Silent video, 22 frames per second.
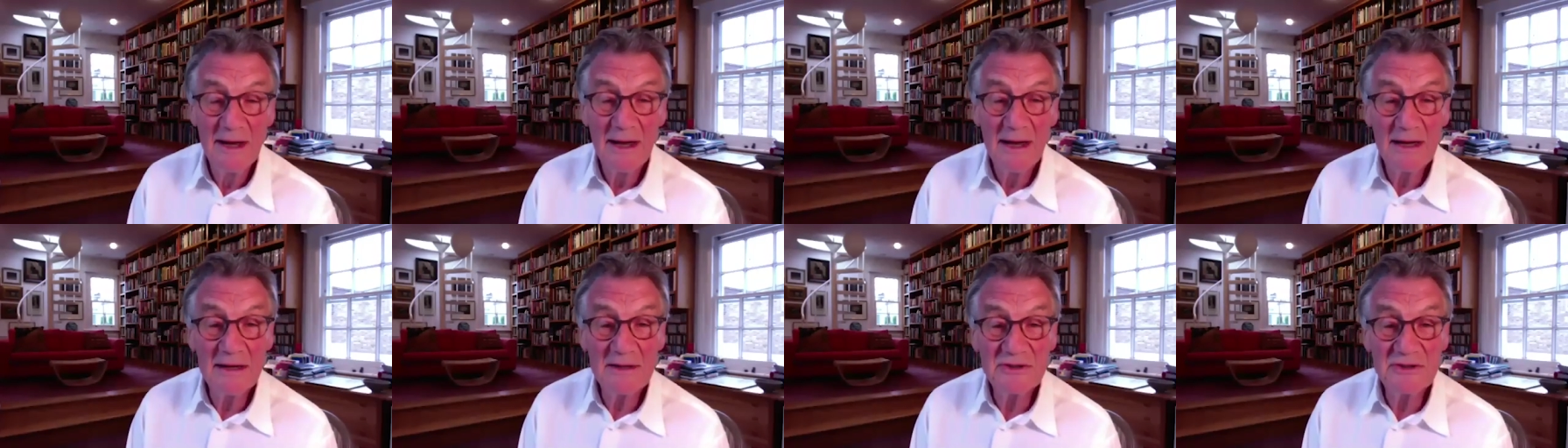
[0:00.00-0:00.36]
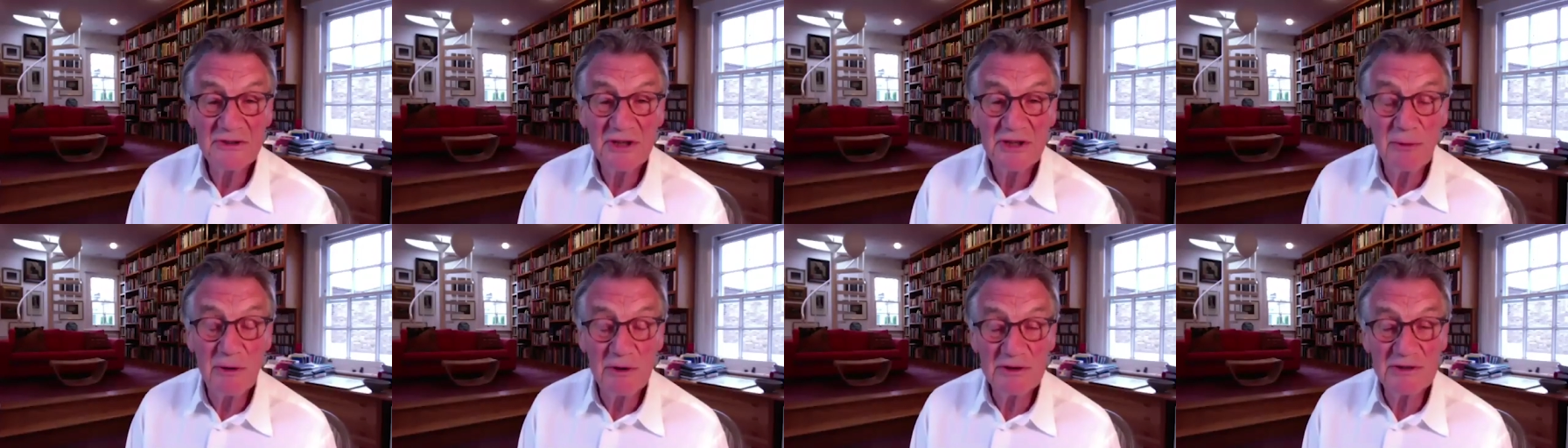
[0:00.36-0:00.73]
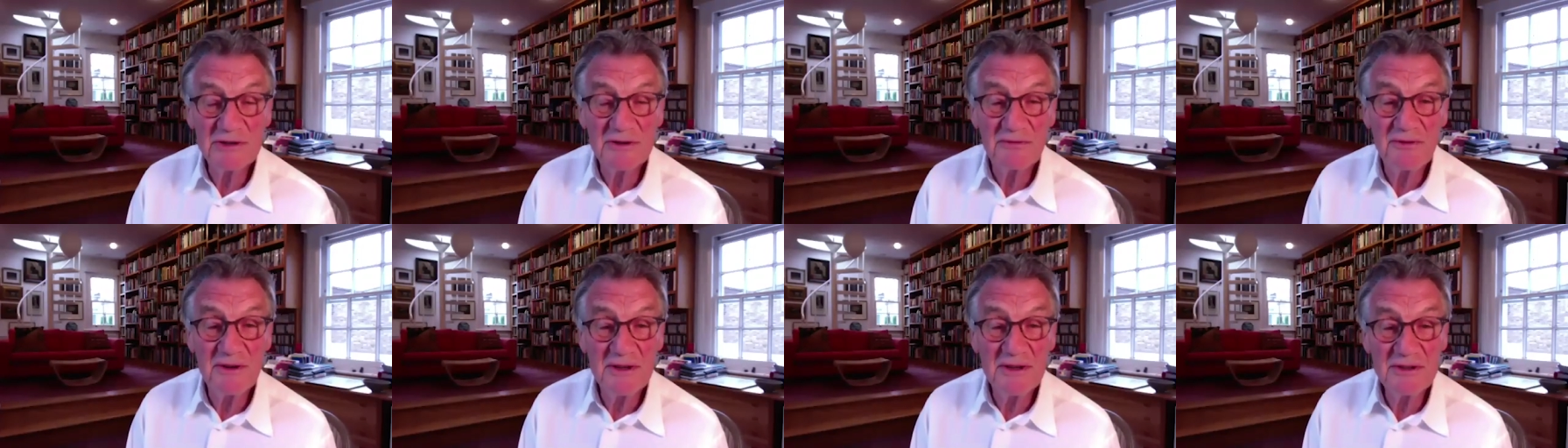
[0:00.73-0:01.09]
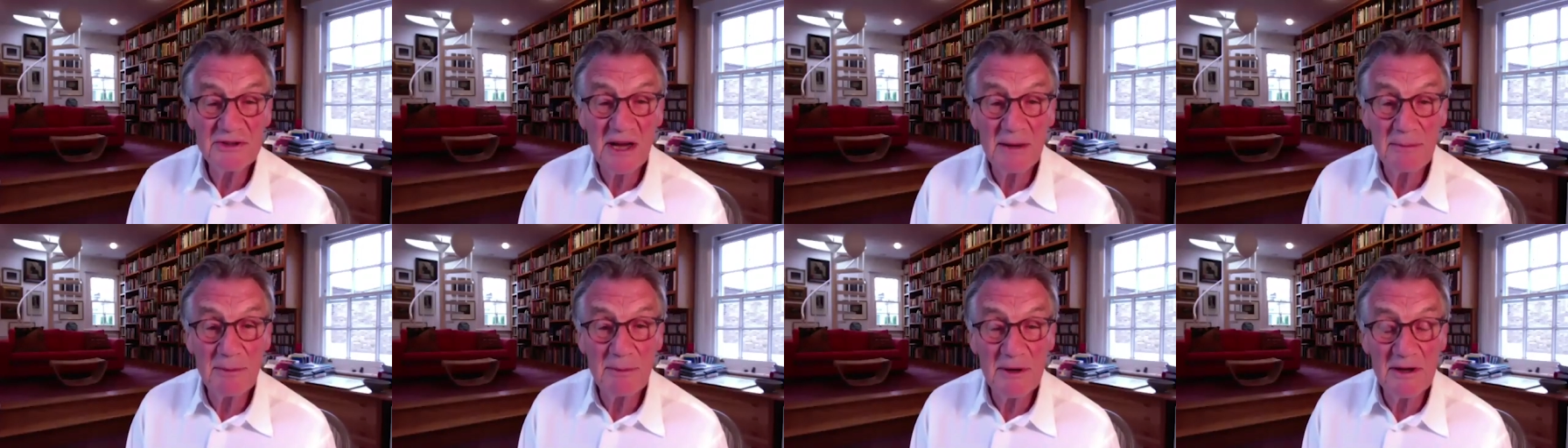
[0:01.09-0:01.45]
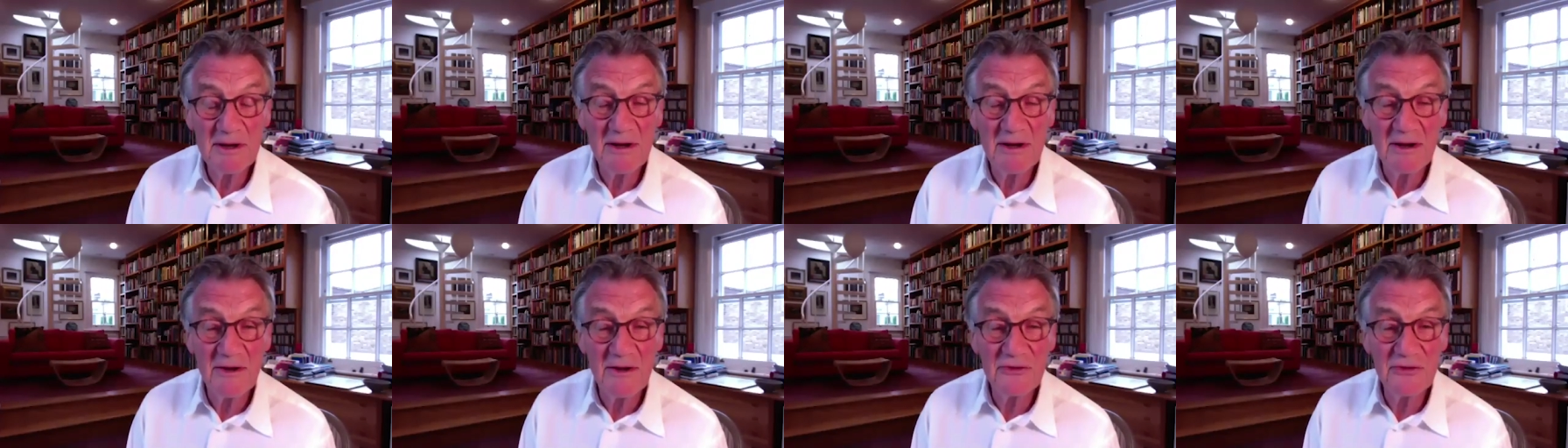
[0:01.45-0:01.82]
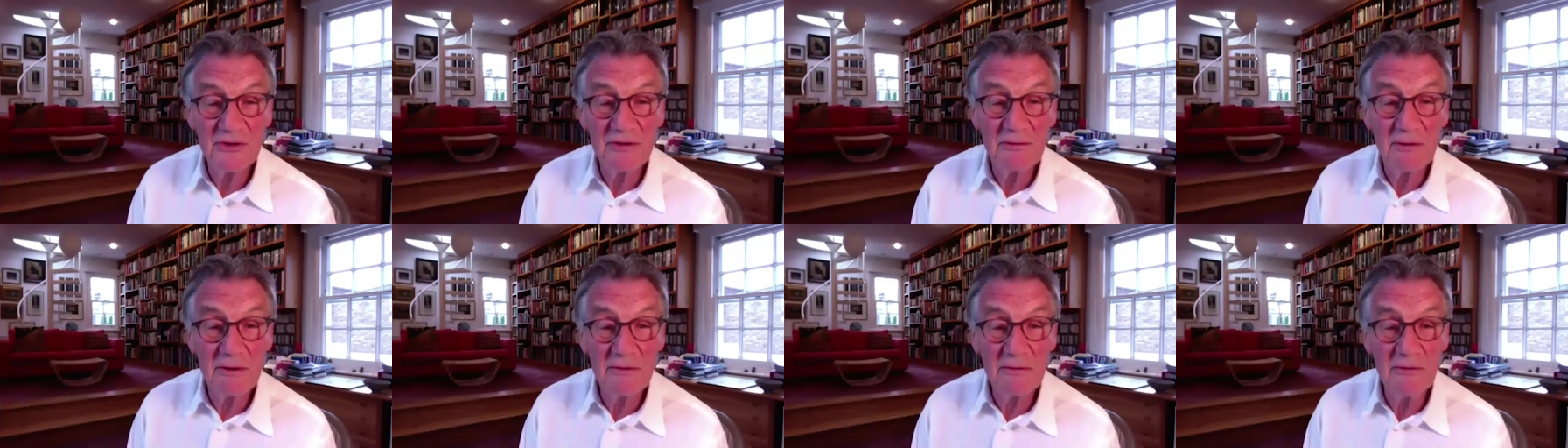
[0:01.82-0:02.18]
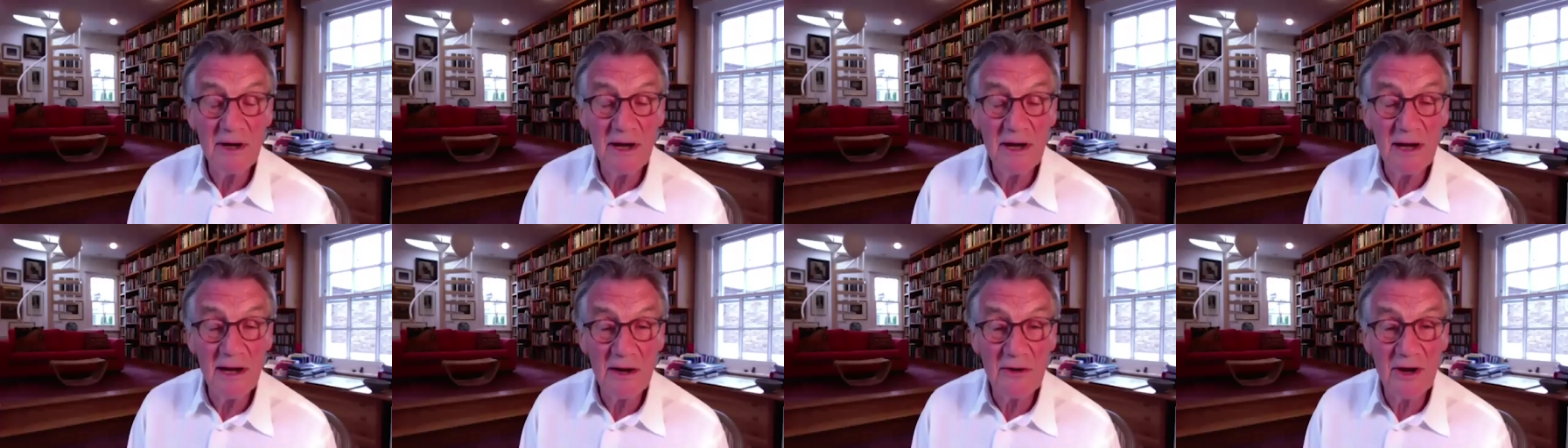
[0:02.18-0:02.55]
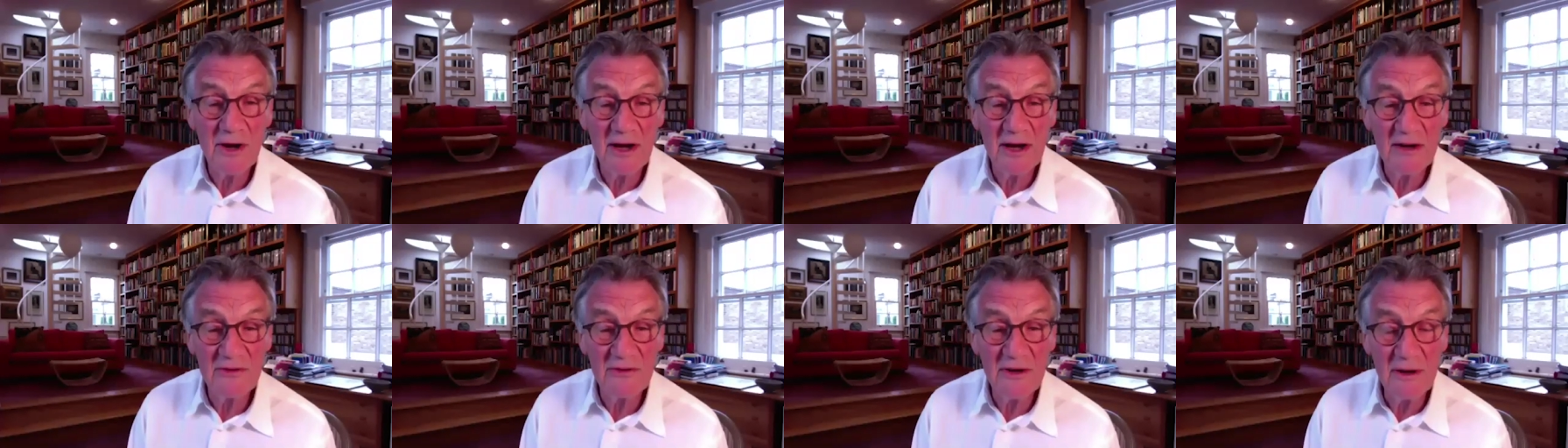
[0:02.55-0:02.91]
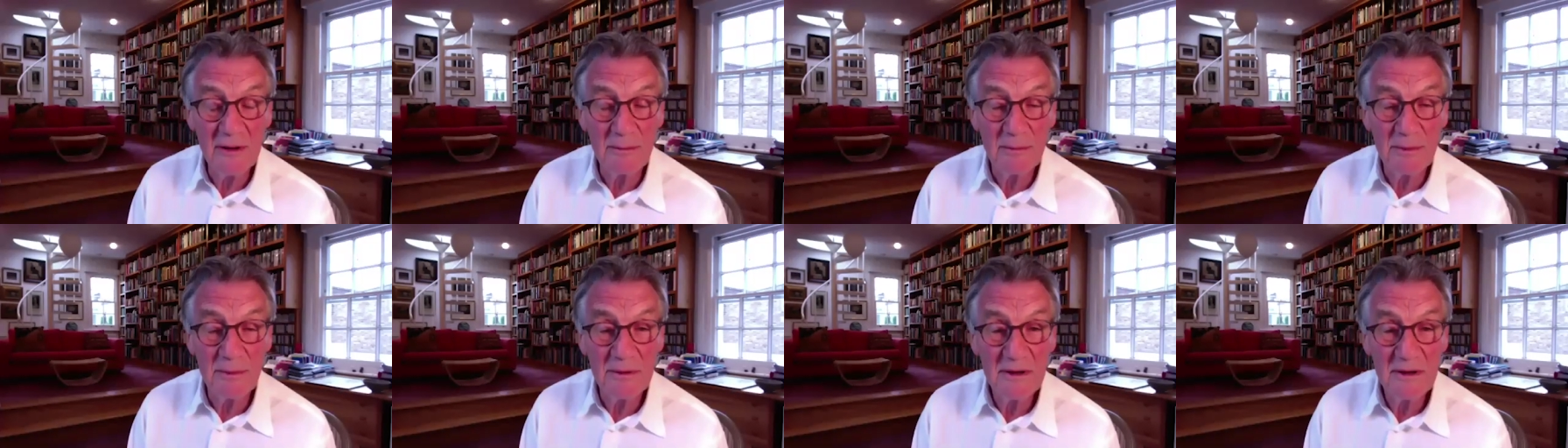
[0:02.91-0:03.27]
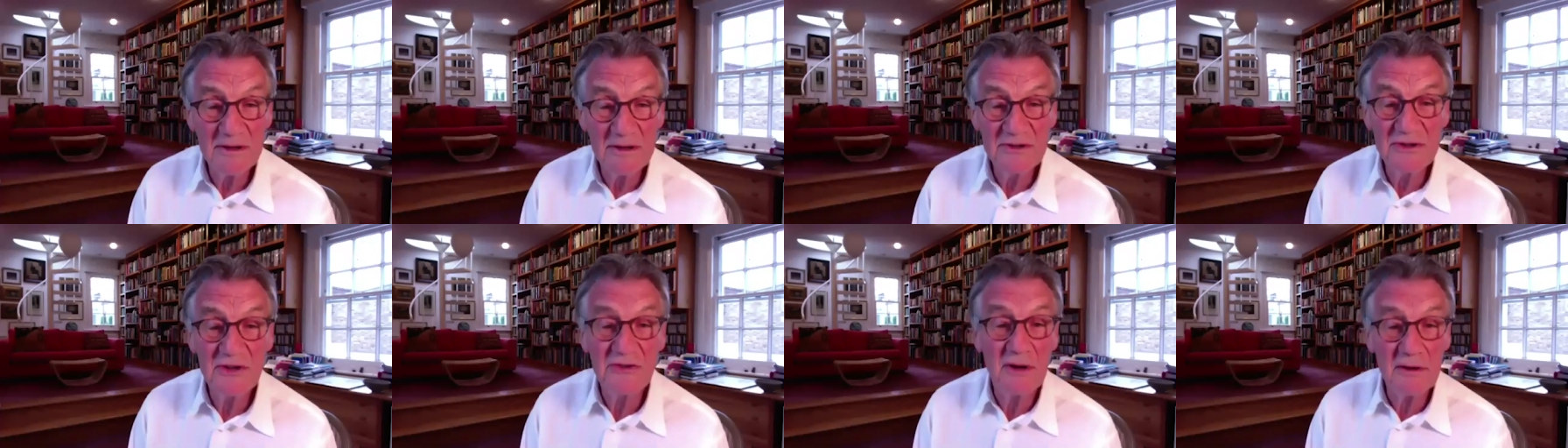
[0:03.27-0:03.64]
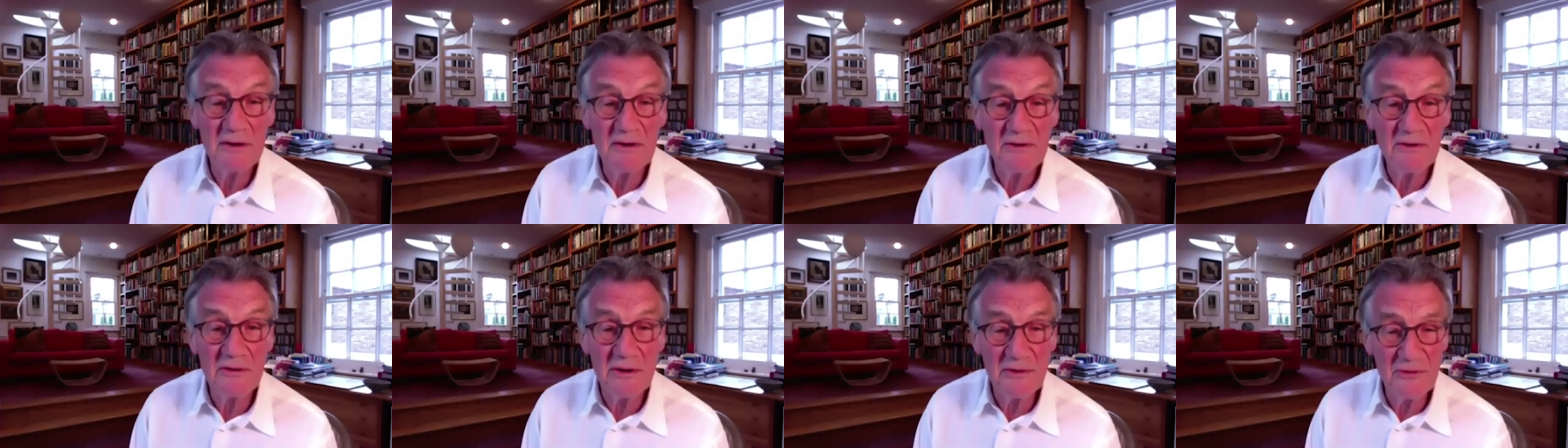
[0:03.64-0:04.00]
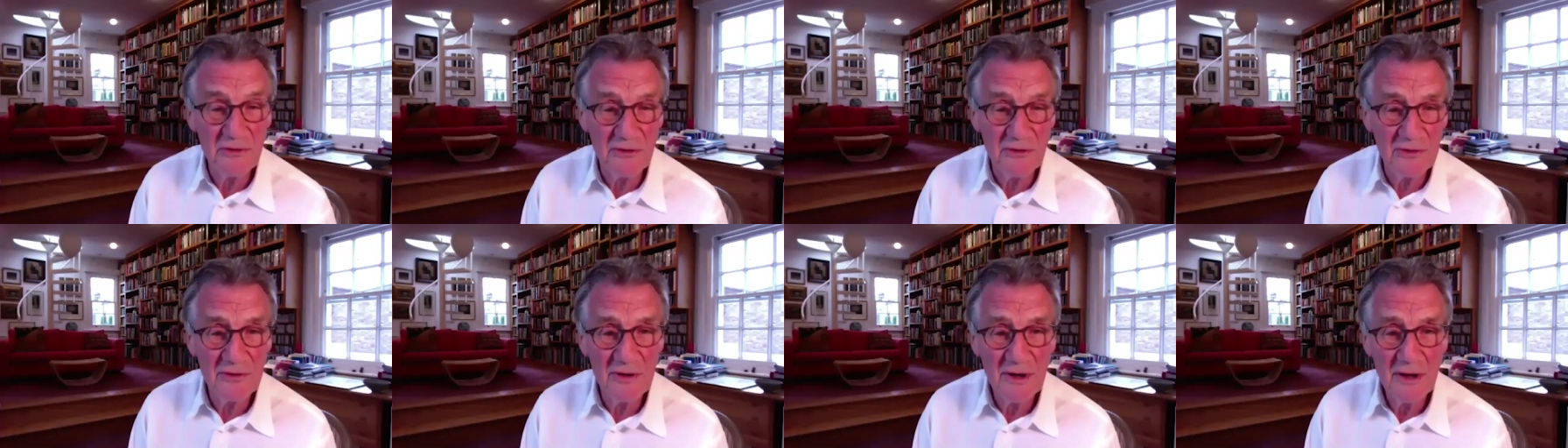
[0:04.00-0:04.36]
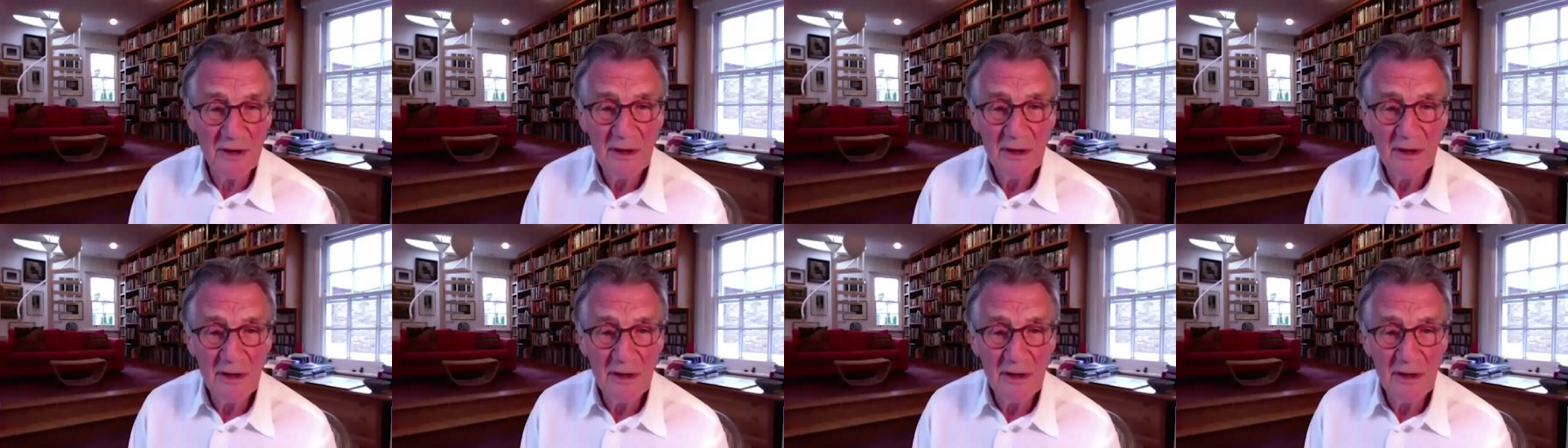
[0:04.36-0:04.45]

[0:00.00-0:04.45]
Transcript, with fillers: and she watched the fish slapping dance and, and really cracked up. She said, "This is